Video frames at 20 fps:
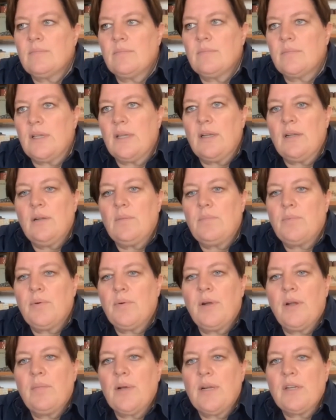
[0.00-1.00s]
then it
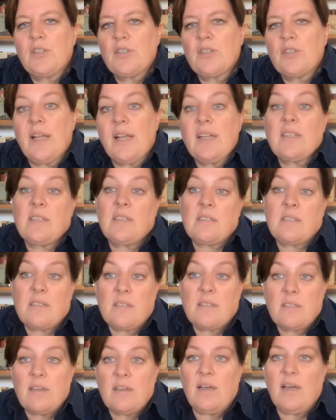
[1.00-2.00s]
pretty much gets
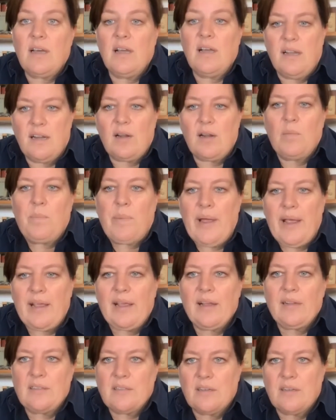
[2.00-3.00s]
a little
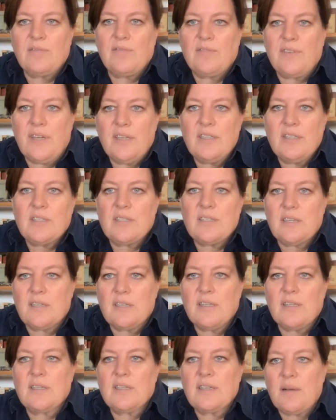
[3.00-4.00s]
packet of yeast
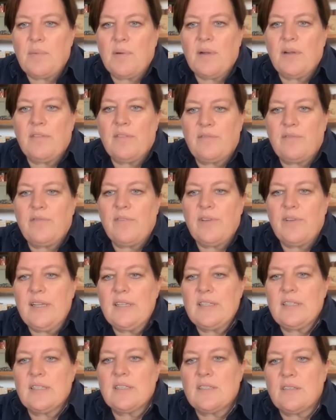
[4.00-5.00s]
and a couple of
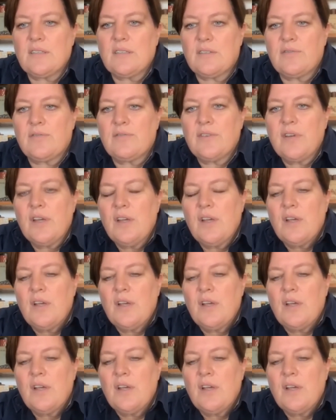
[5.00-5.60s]
liters of